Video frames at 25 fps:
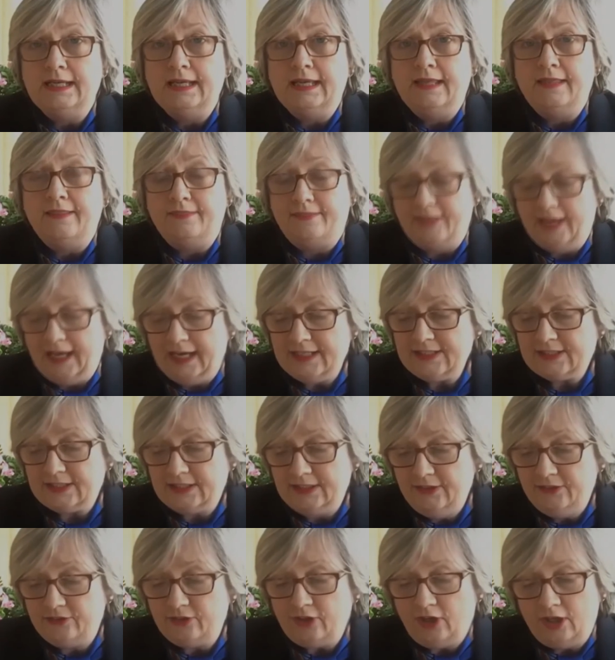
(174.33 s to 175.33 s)
That
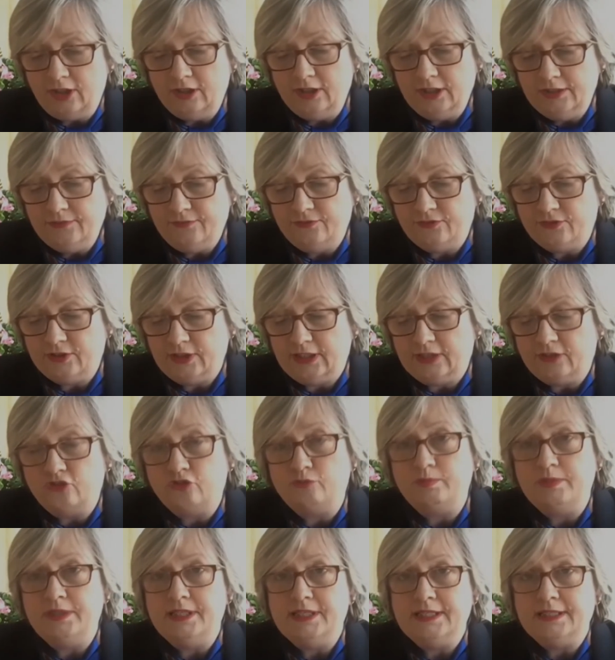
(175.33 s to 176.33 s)
is our lived
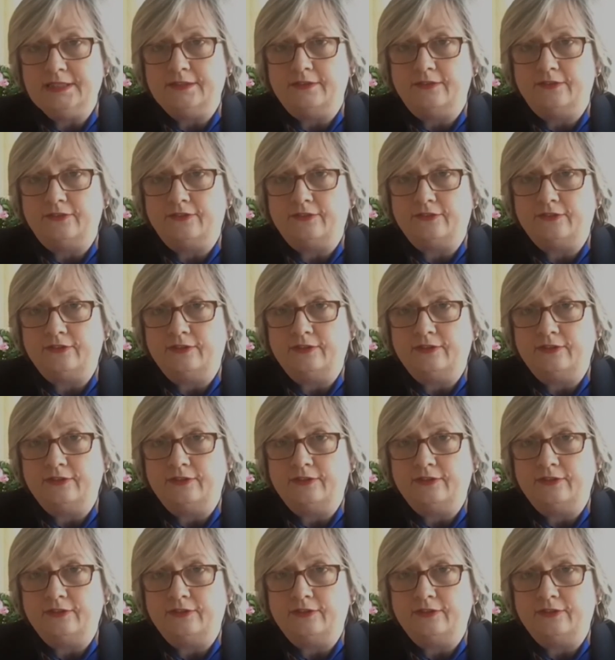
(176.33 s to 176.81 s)
experience.